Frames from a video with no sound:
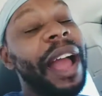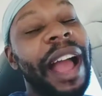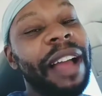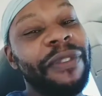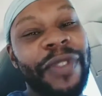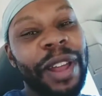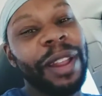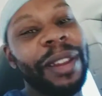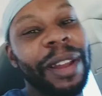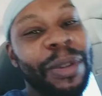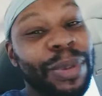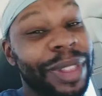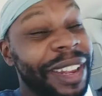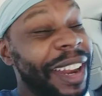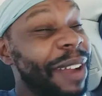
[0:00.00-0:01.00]
I fell in love
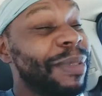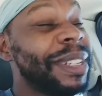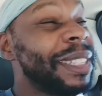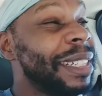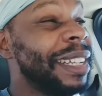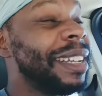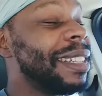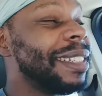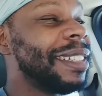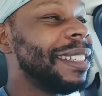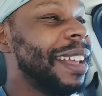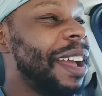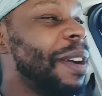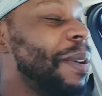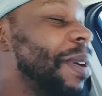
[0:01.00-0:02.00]
with it ever since.
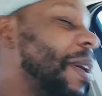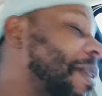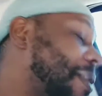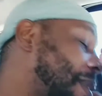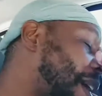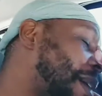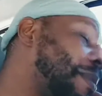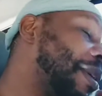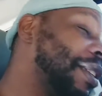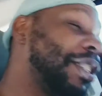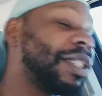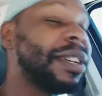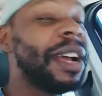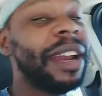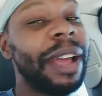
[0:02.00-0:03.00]
I don't know. I've been
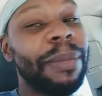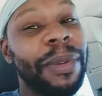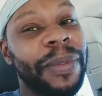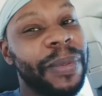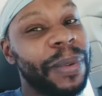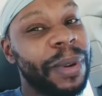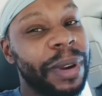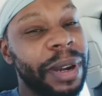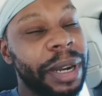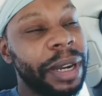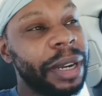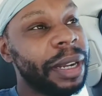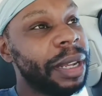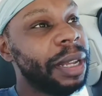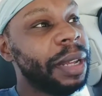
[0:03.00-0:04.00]
shot at before,
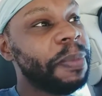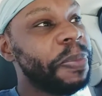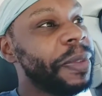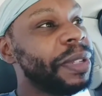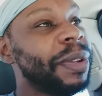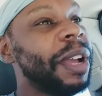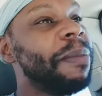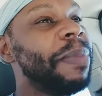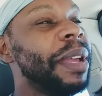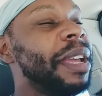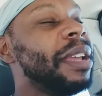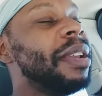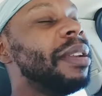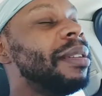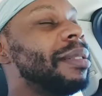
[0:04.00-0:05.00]
so I've
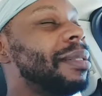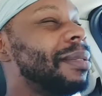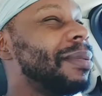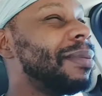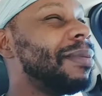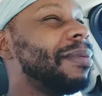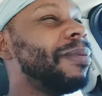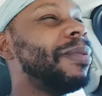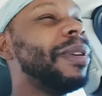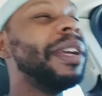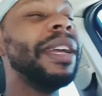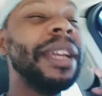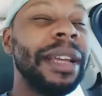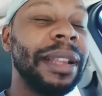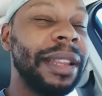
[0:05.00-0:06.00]
been
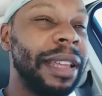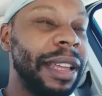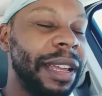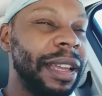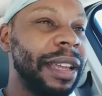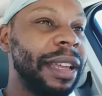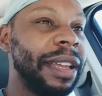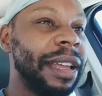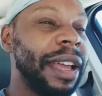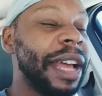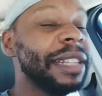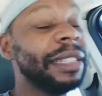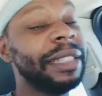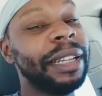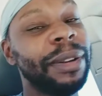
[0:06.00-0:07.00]
really
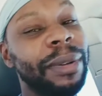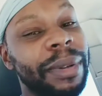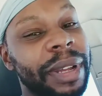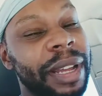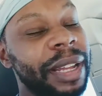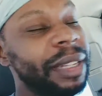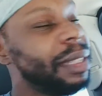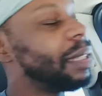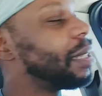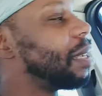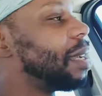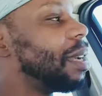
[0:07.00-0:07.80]
hesitant on guns.